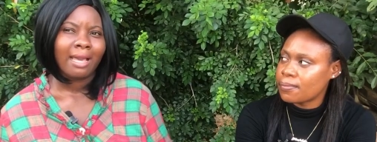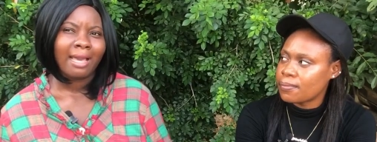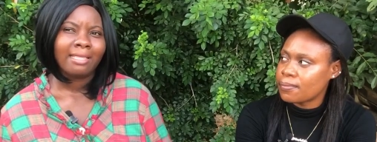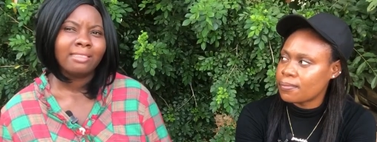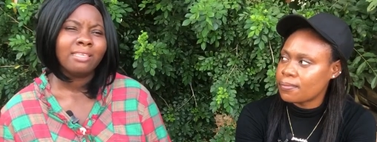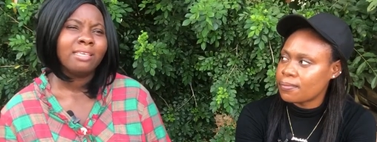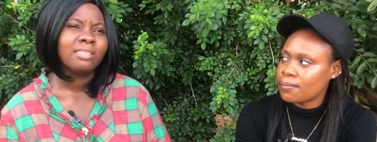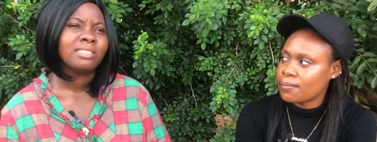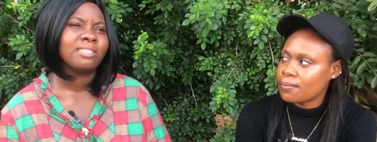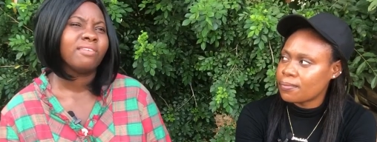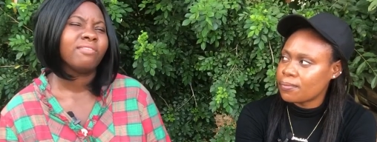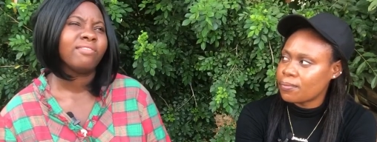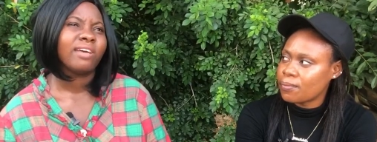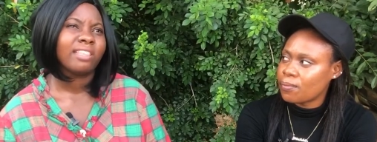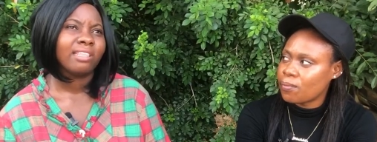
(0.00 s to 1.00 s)
Speaker 1: i think it's the
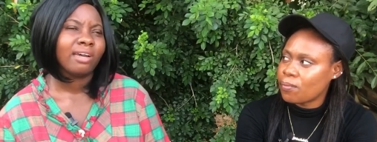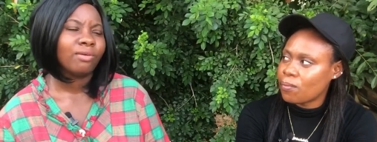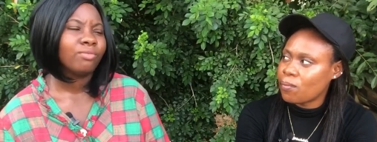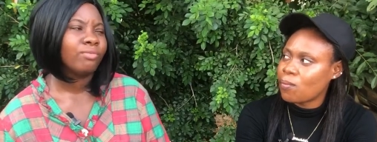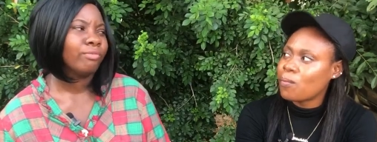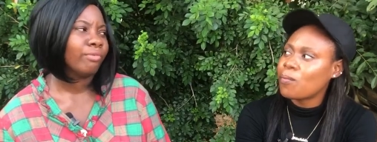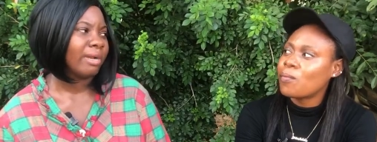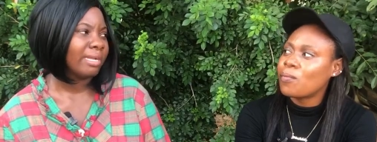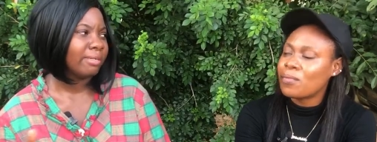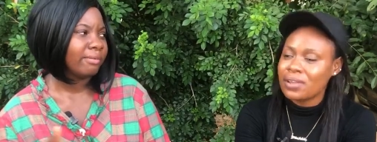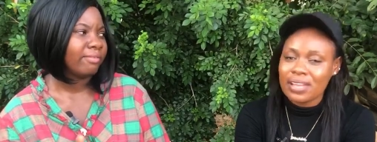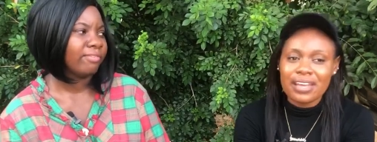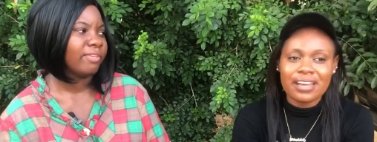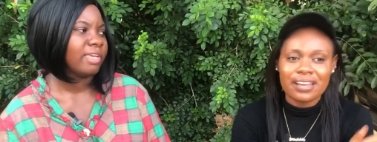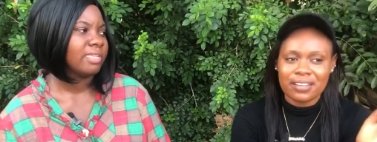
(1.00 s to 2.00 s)
father who ran
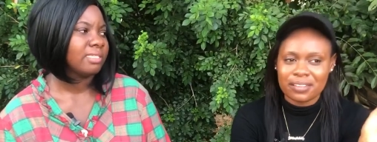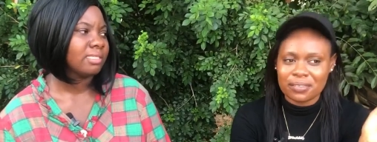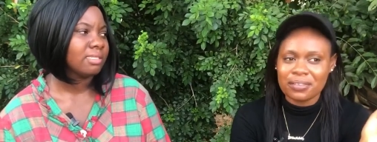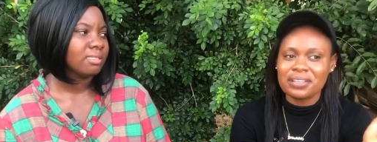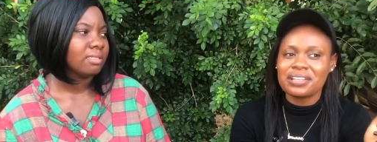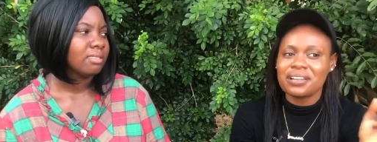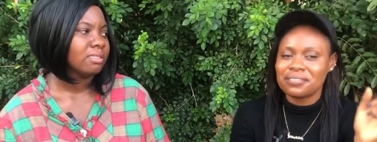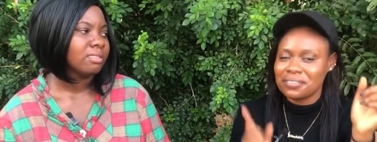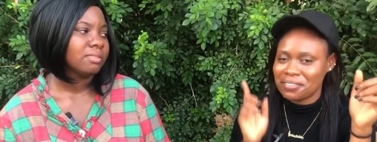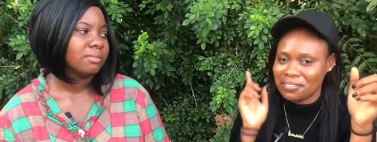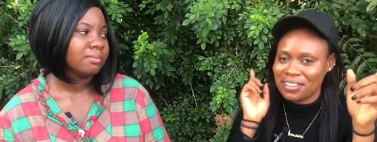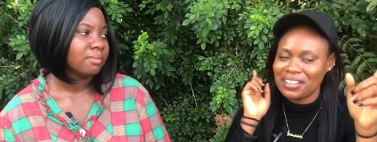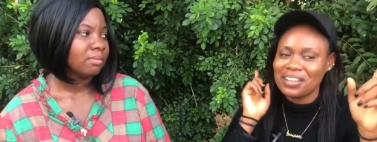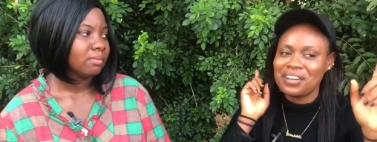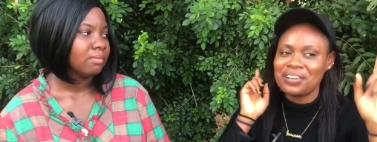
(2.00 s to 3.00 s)
yeah, first
Speaker 2: the, the
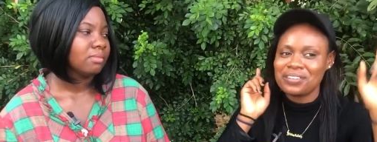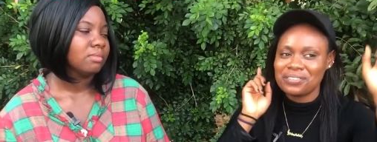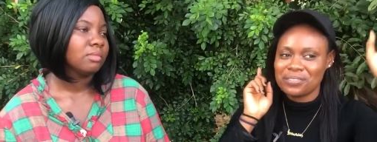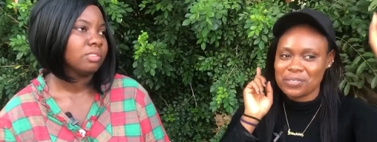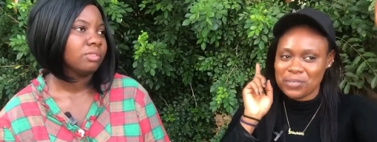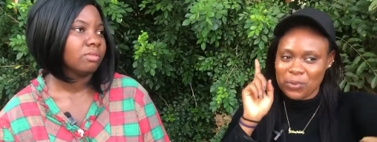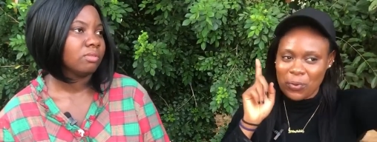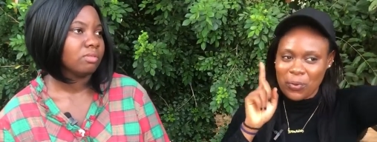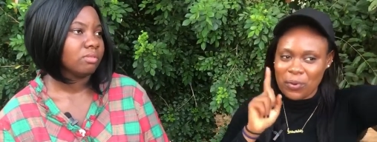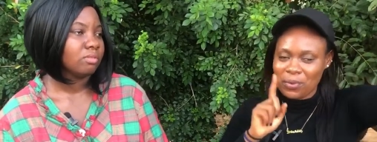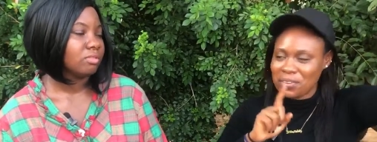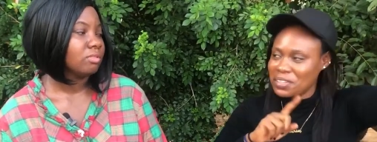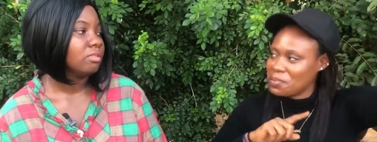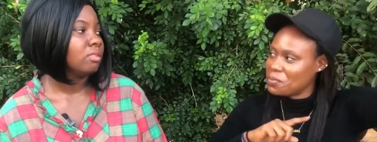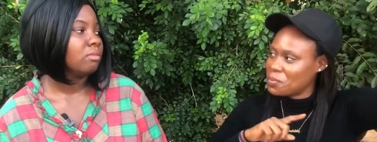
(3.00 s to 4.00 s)
father
Speaker 1: saw
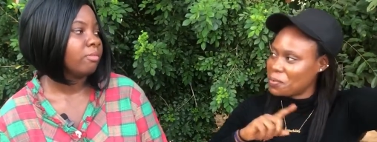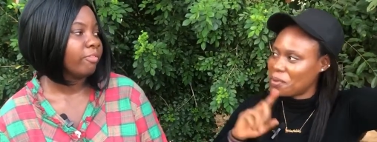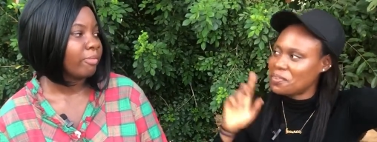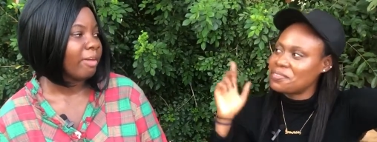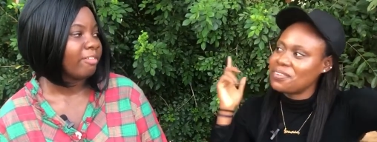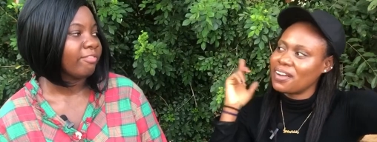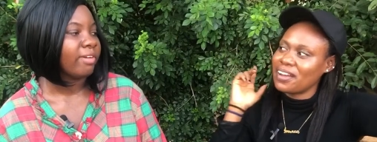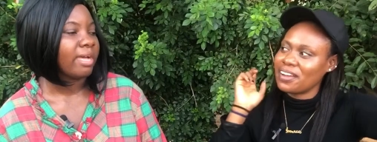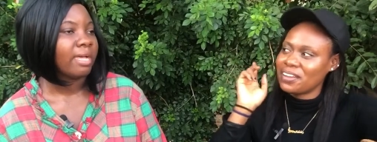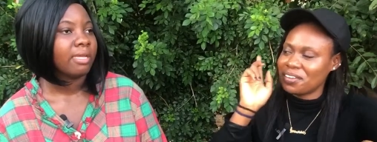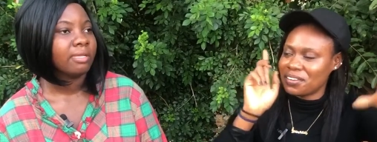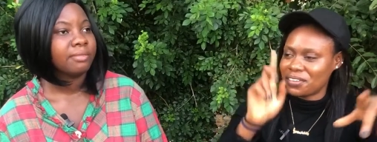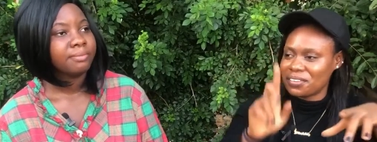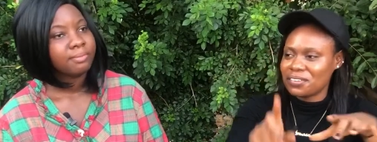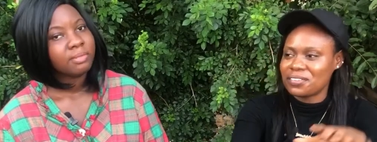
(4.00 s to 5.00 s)
him Papa,
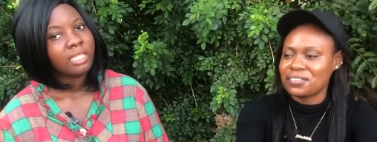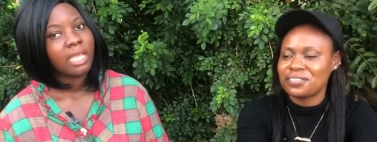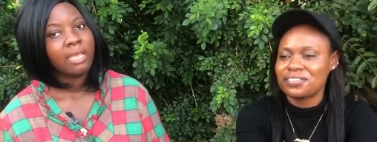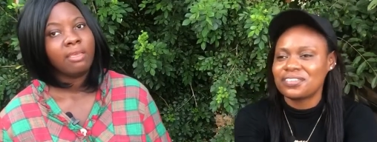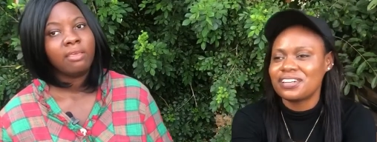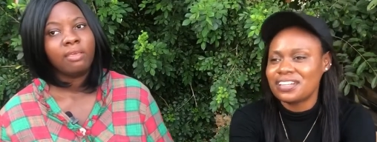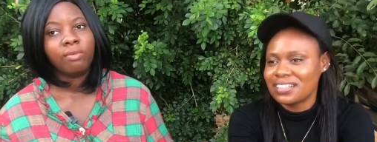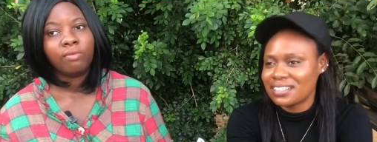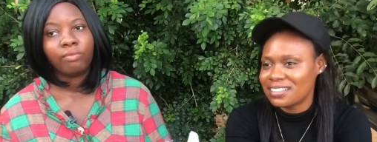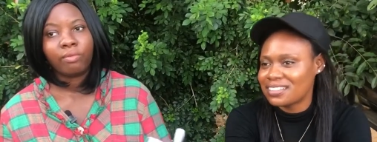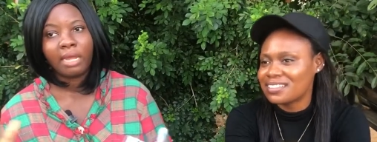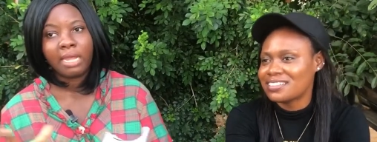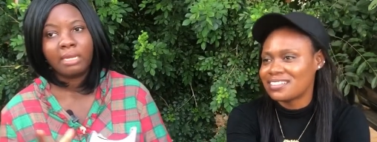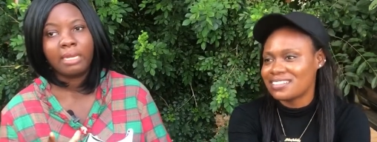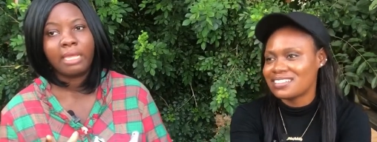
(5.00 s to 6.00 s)
and he
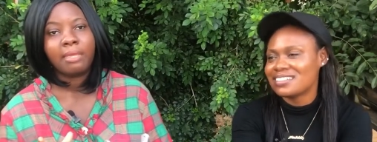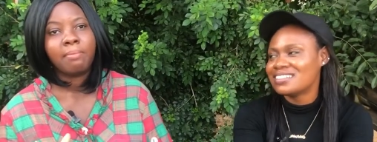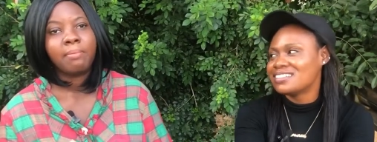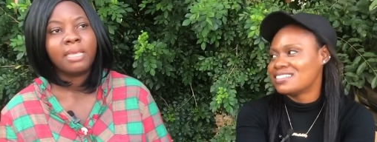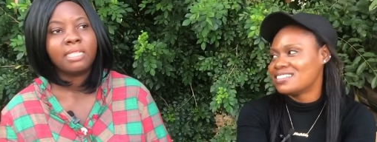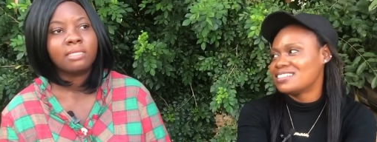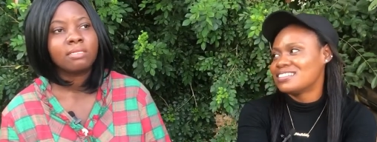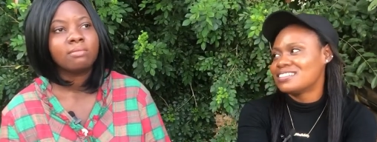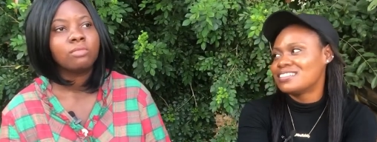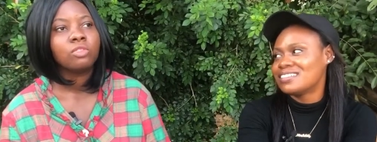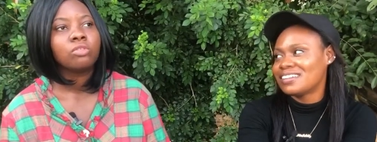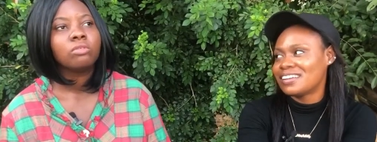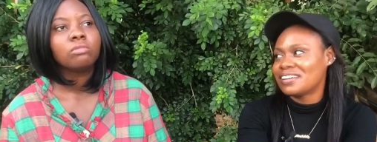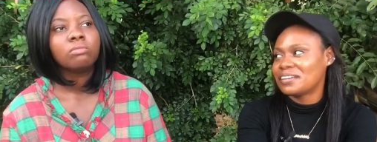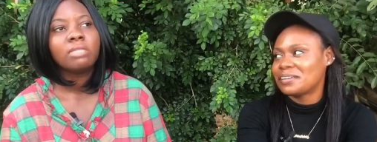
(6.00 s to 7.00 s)
ran and met him
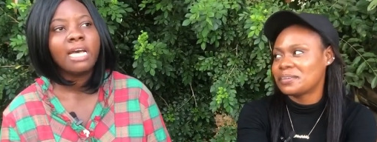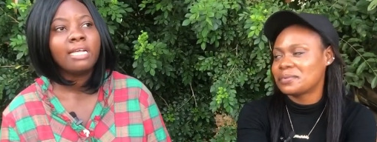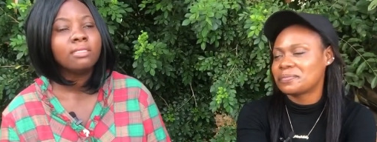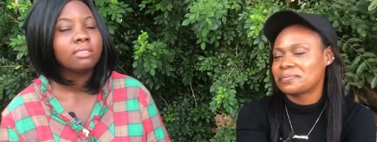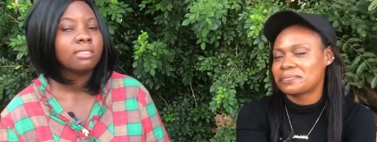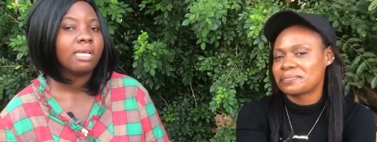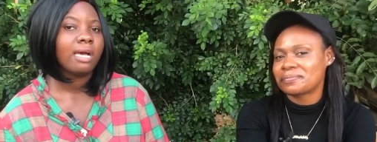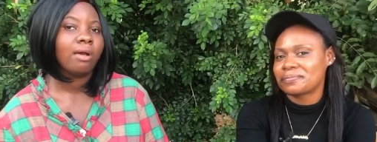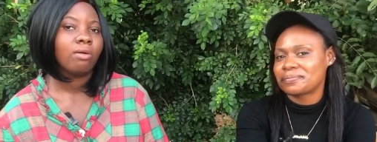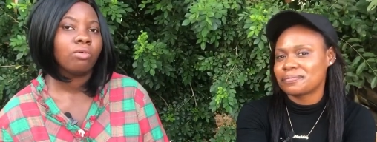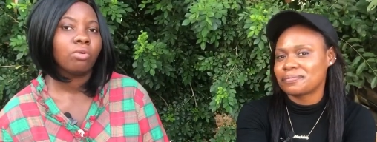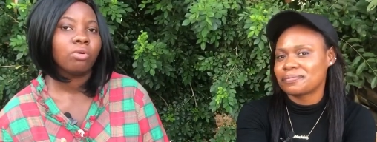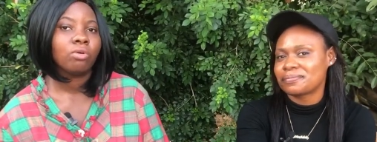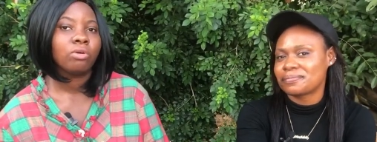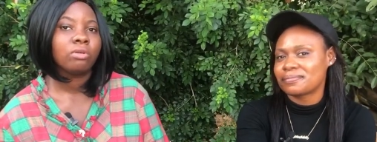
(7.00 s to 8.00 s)
so yeah. that's how
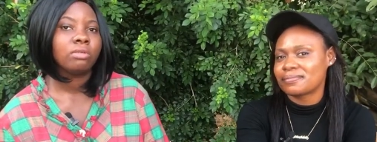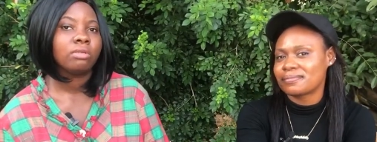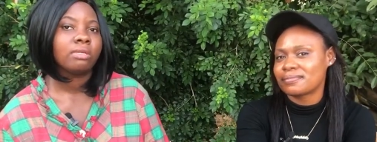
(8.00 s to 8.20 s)
god